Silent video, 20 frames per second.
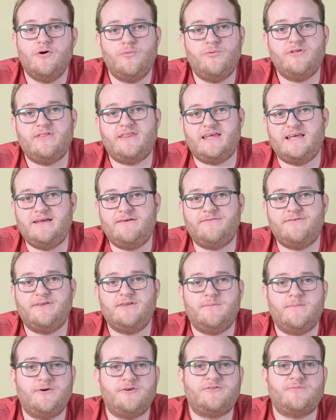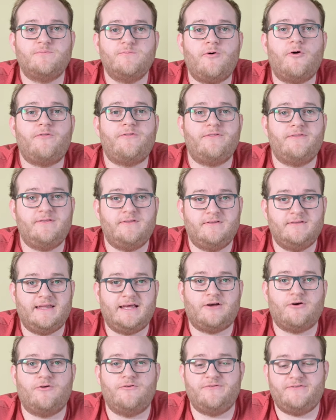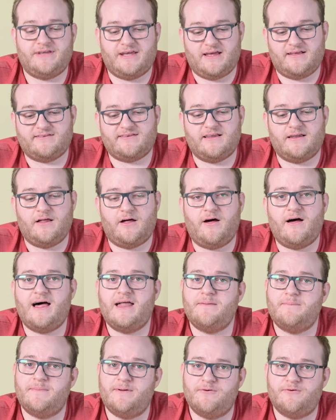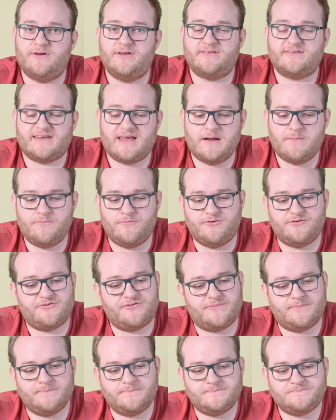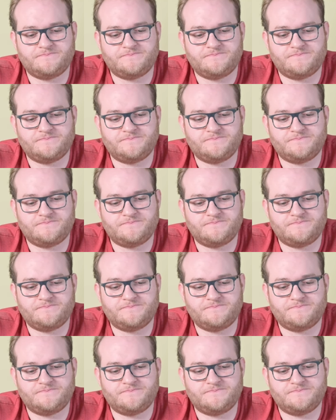with even the most modern Nikon DSLR and mirrorless cameras.